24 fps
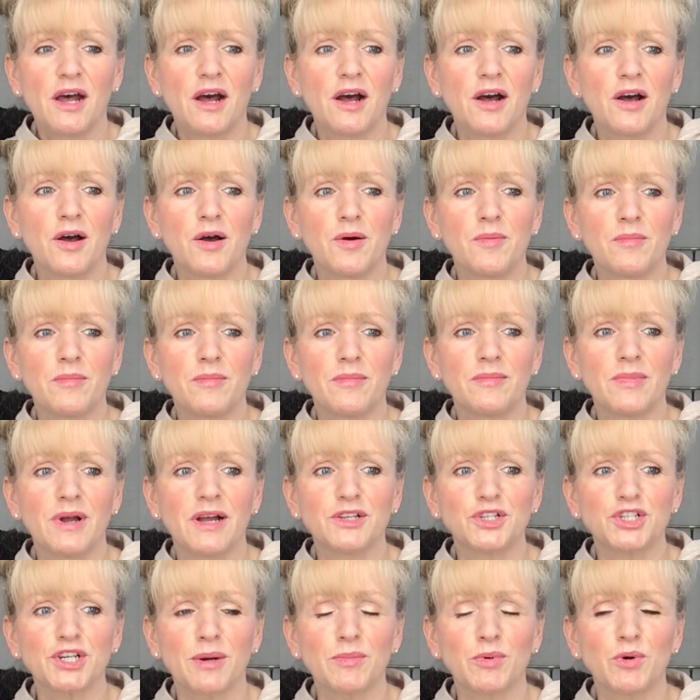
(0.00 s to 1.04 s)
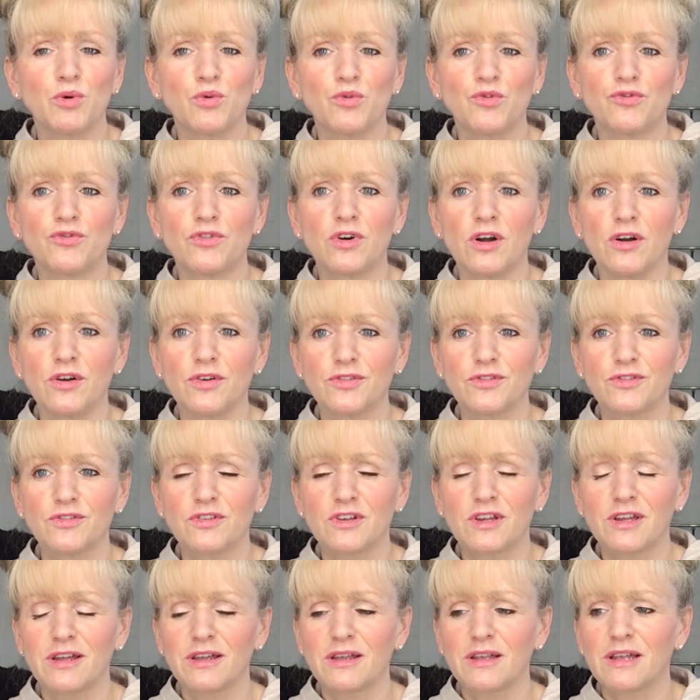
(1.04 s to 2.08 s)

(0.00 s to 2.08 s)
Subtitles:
a chap called Russ.